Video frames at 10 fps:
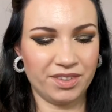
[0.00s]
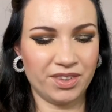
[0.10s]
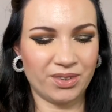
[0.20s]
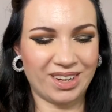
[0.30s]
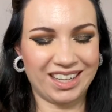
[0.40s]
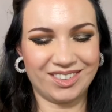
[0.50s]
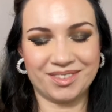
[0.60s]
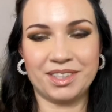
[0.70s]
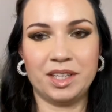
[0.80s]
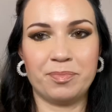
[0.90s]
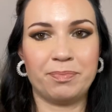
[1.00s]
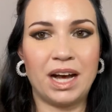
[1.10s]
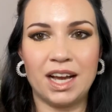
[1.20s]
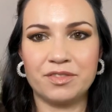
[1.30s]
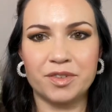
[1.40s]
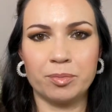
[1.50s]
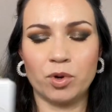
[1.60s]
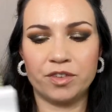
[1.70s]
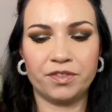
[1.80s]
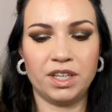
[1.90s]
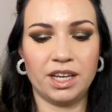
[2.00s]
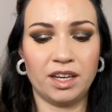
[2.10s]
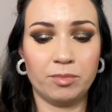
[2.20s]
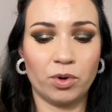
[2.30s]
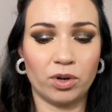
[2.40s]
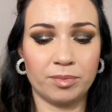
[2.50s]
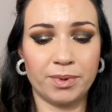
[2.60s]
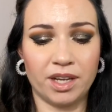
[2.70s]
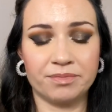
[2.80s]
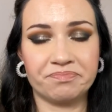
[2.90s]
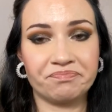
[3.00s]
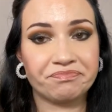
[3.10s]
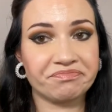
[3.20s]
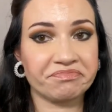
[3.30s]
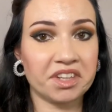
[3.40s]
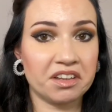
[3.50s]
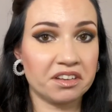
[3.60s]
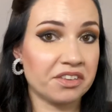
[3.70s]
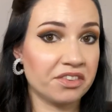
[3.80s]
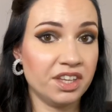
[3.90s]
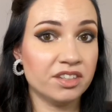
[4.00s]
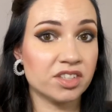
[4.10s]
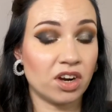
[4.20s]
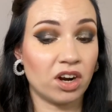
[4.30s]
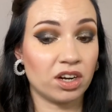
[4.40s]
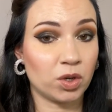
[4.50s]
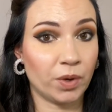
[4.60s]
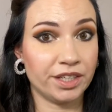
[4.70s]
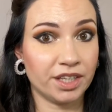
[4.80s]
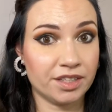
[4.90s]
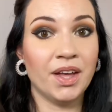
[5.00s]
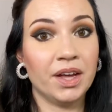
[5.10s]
even though I don't really buy from Morphe anymore, but these are quite nice.